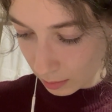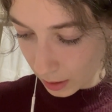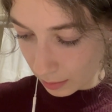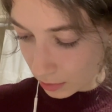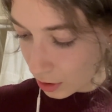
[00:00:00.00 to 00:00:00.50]
But
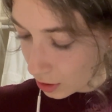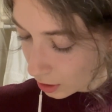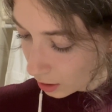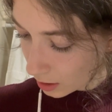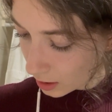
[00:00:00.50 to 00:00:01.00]
I'm
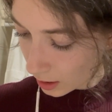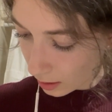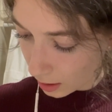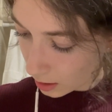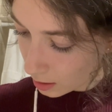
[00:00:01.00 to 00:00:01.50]
sure it's
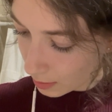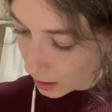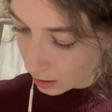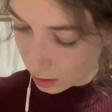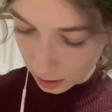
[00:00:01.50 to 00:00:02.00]
nothing to be
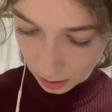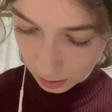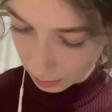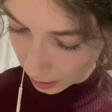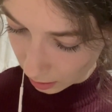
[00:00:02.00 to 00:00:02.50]
concerned
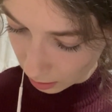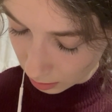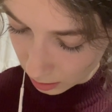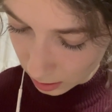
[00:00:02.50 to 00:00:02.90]
about.